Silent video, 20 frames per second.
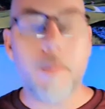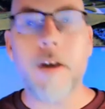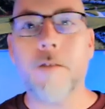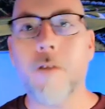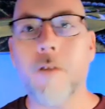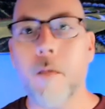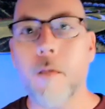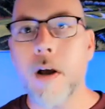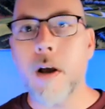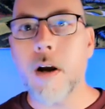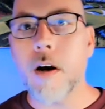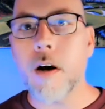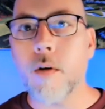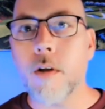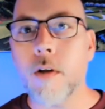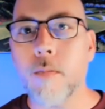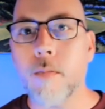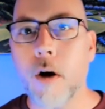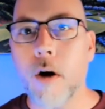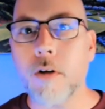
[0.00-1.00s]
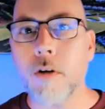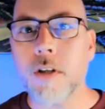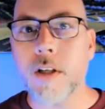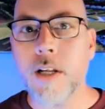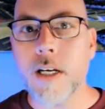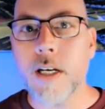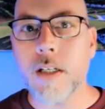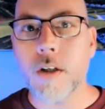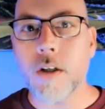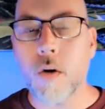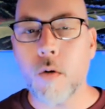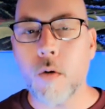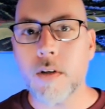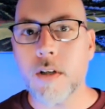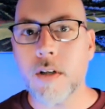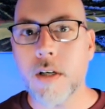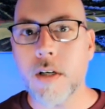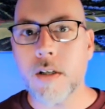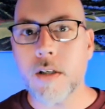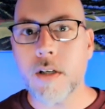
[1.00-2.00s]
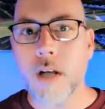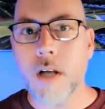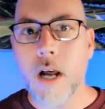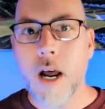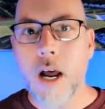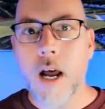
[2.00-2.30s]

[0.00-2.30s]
familiar with most of these horses,